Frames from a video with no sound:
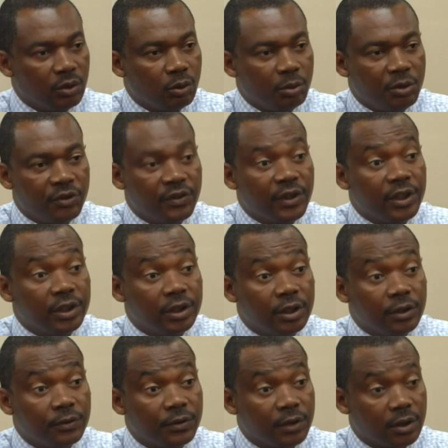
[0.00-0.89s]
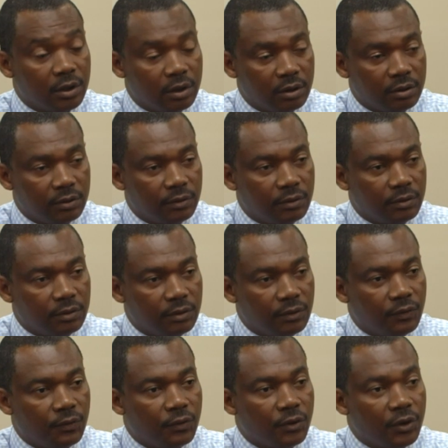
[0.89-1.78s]
will be very difficult
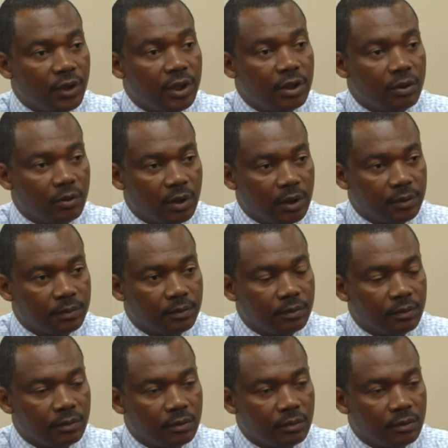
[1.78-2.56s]
for anyone,